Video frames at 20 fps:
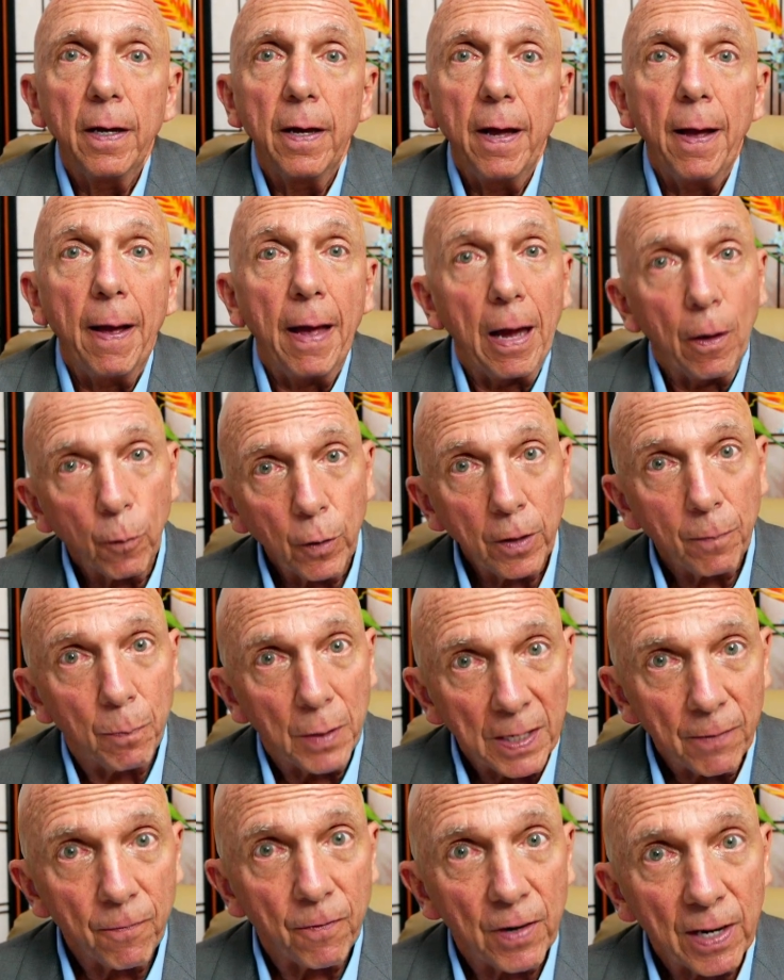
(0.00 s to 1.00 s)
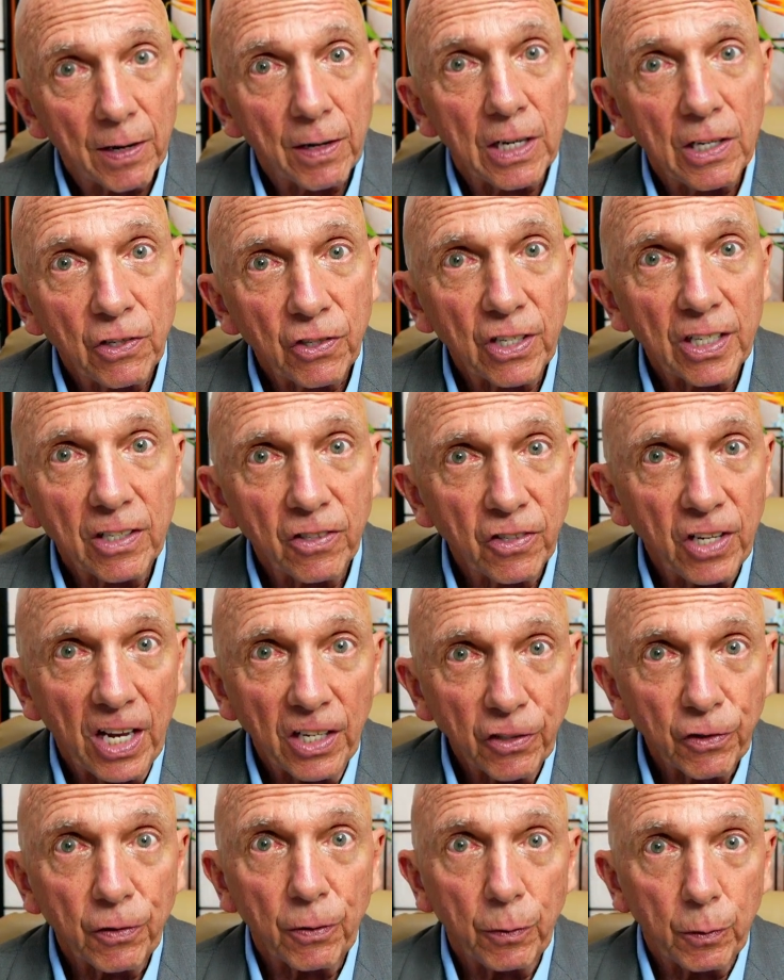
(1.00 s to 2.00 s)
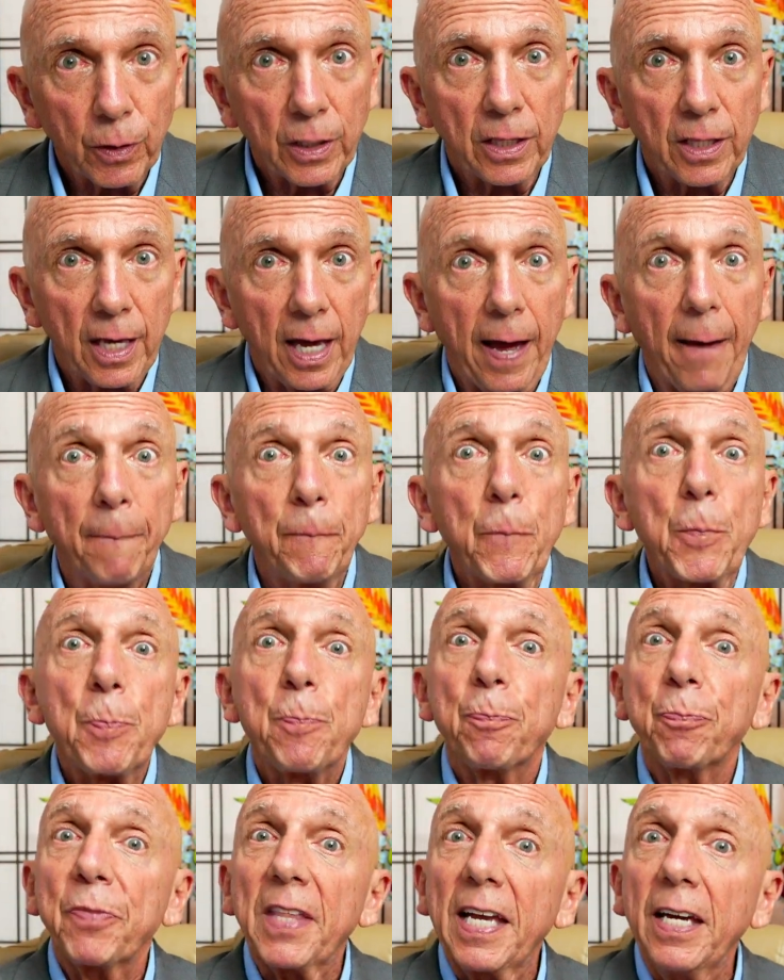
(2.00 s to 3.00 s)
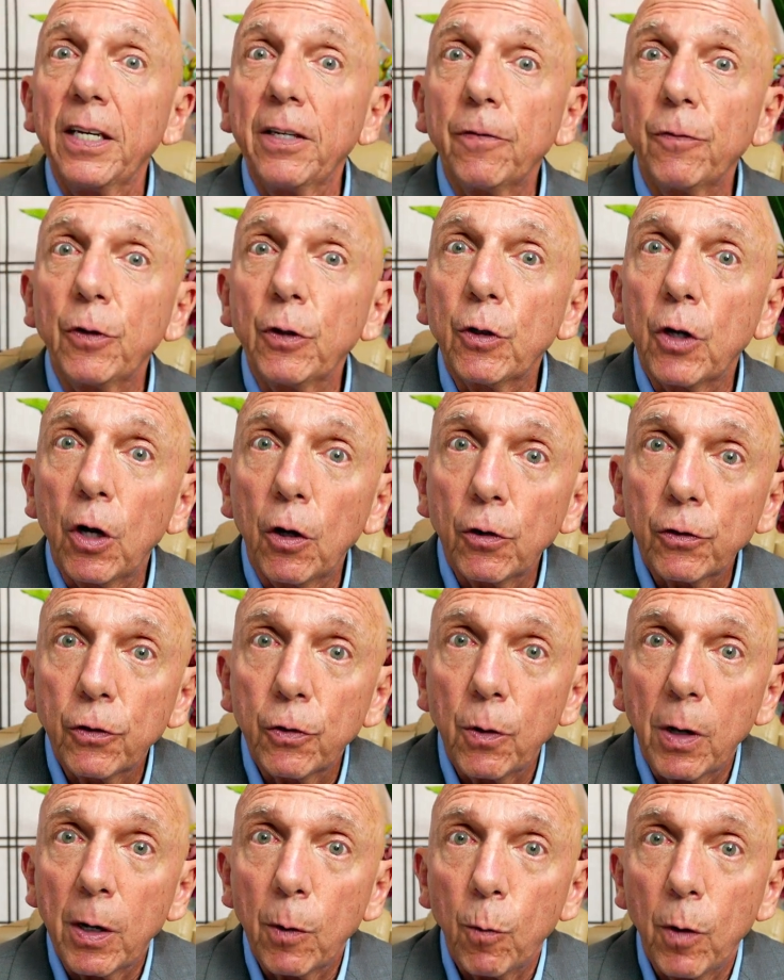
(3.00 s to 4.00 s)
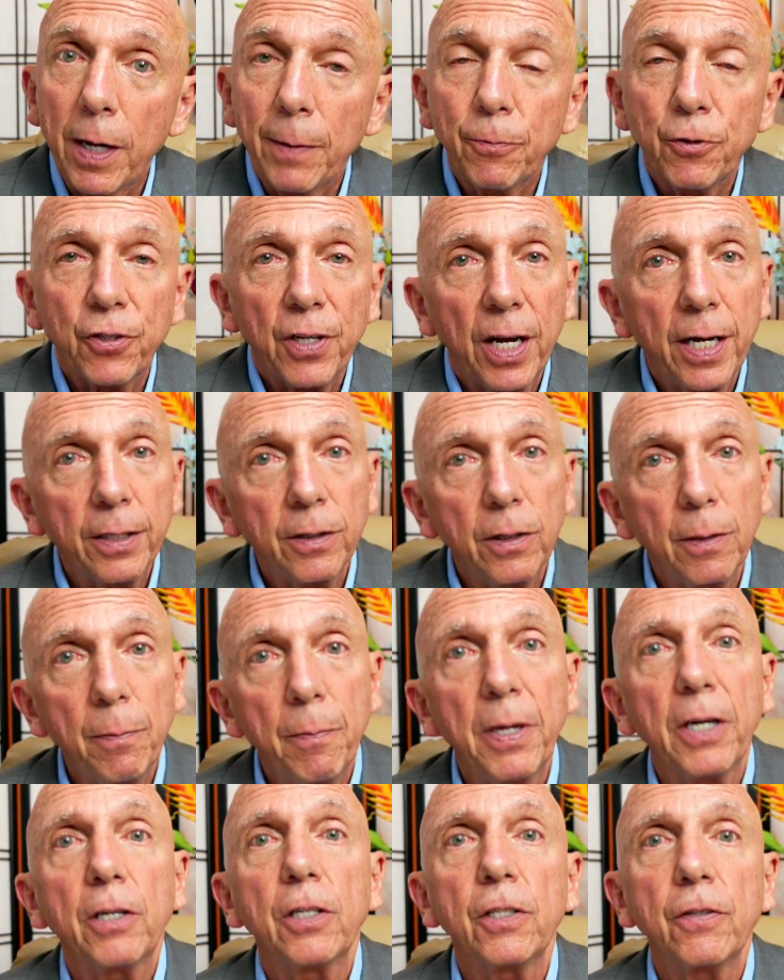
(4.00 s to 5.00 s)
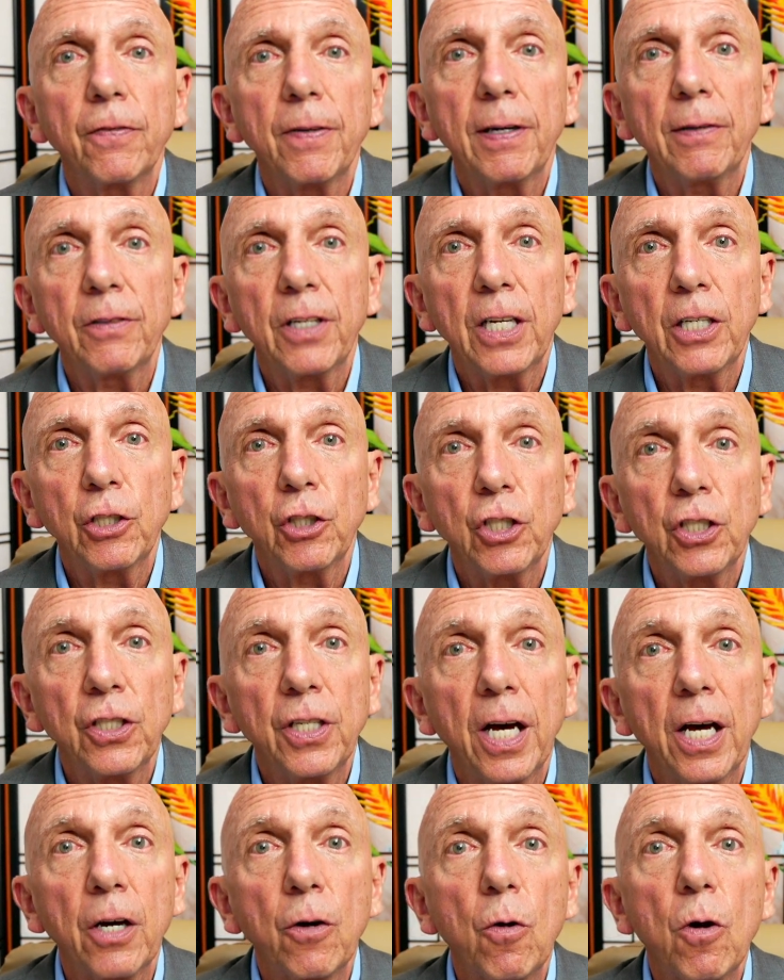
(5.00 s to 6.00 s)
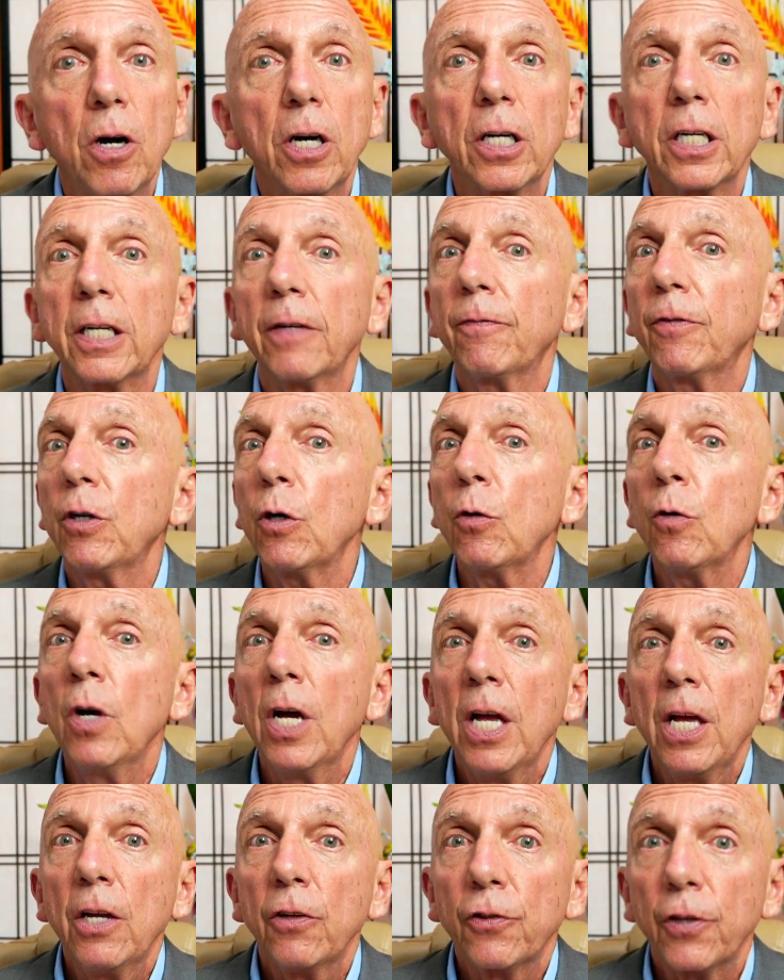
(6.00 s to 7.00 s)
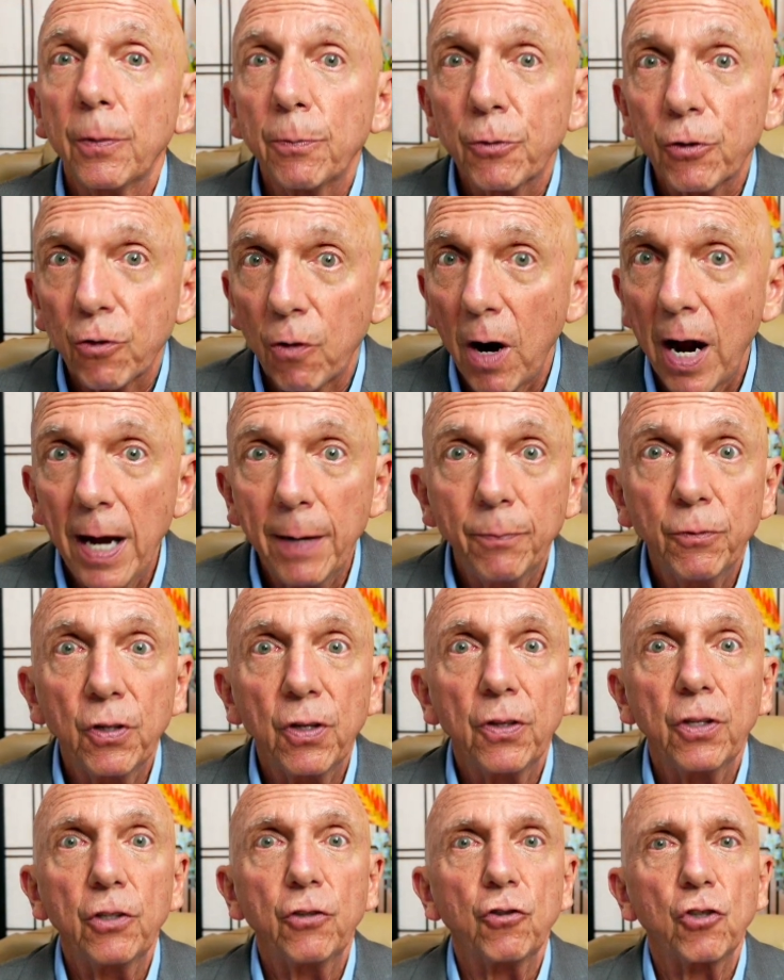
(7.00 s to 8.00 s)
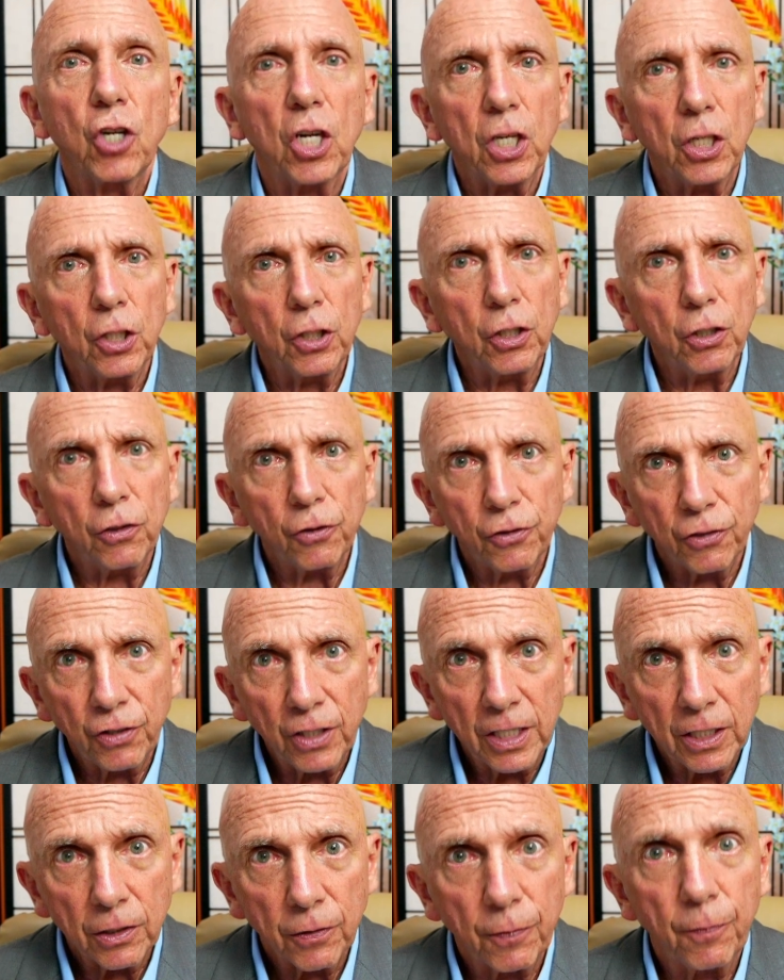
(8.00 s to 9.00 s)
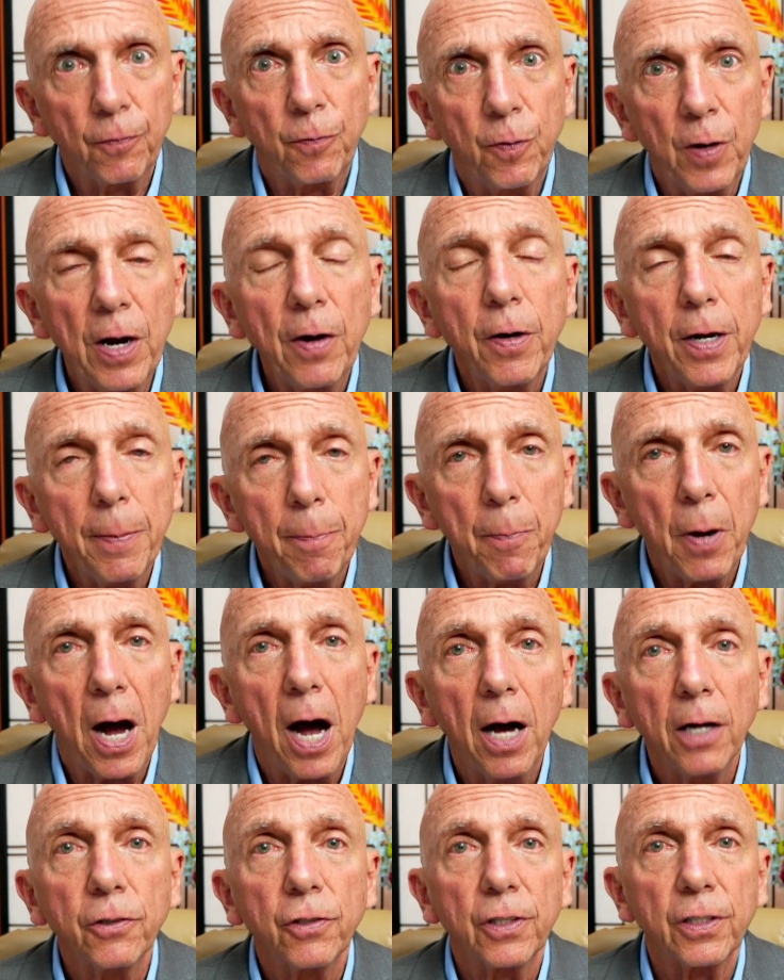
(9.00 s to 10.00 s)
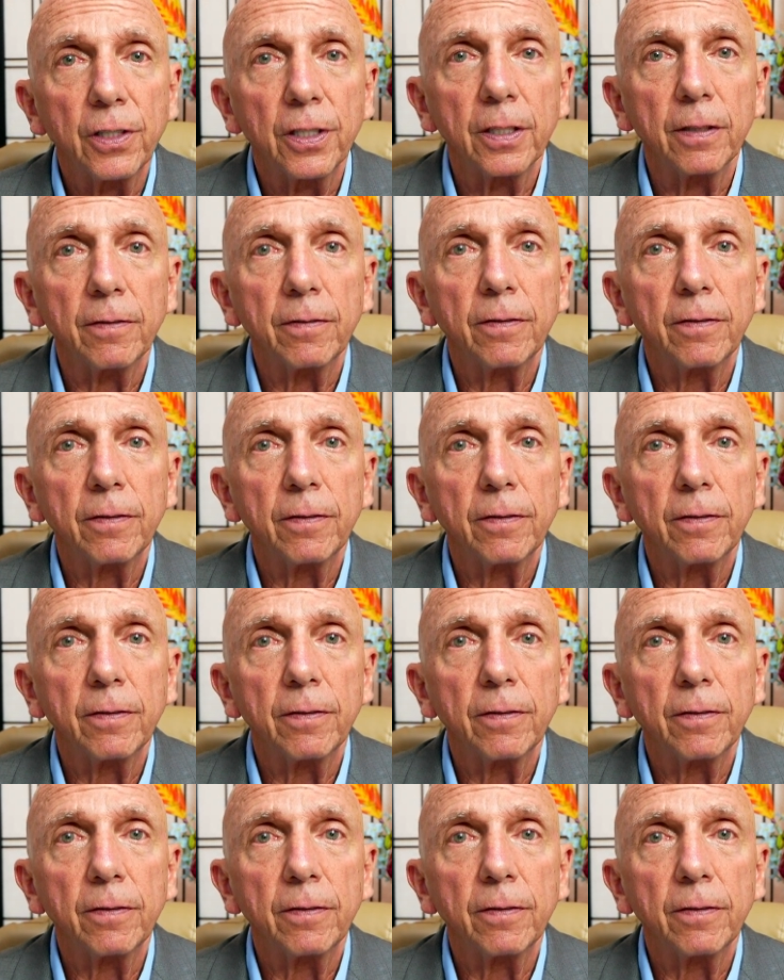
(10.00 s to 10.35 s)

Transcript: And we've been very successful with that. And if you go to our website, themarriagefoundation.org, if you subscribe to this channel, you'll see it's very positive.